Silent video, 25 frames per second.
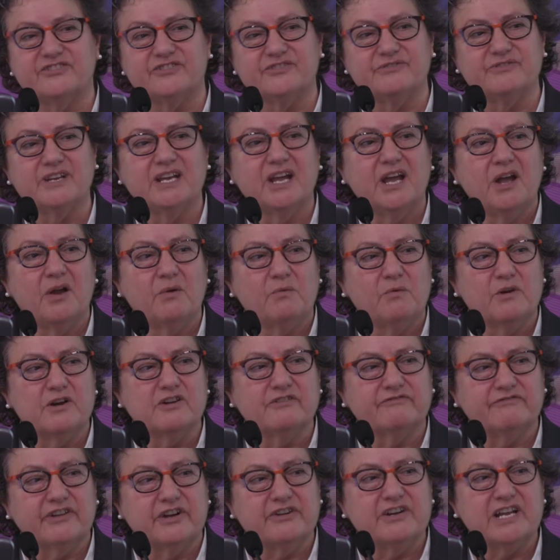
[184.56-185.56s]
to
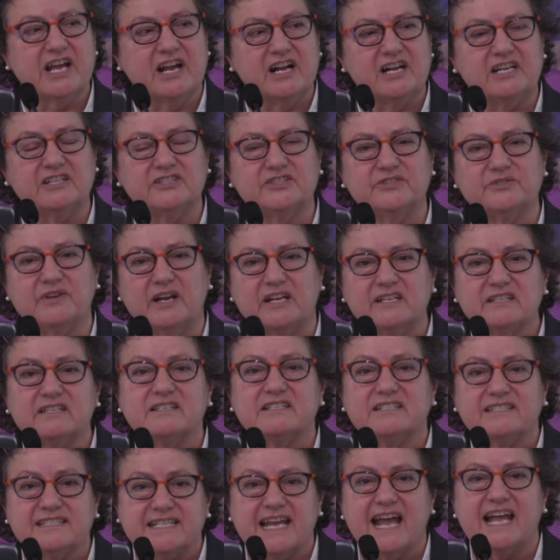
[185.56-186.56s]
work very hard to
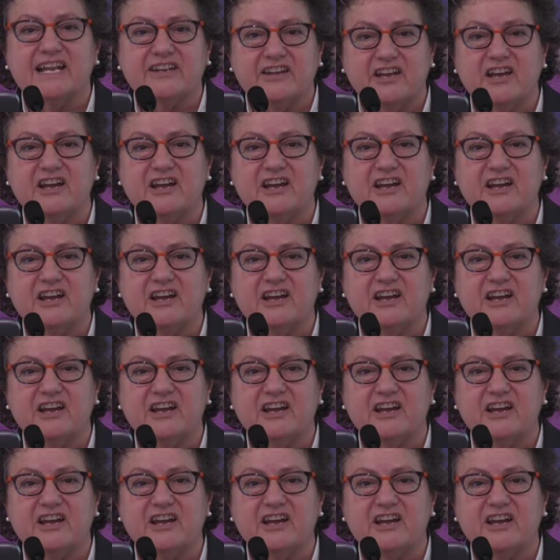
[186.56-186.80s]
understand